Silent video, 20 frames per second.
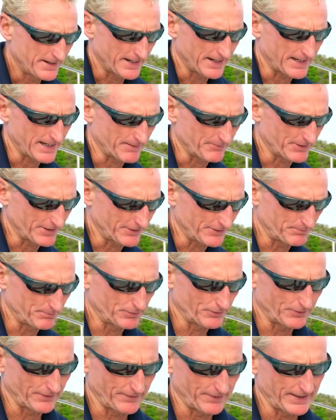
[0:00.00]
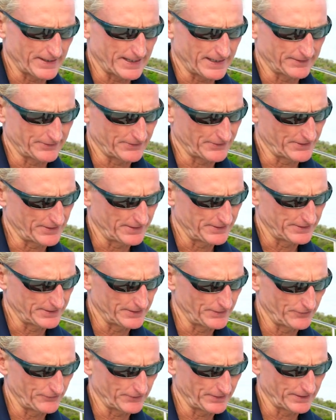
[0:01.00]
and I'm going to deploy the anchor
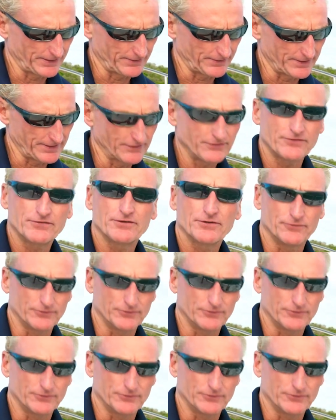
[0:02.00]
using this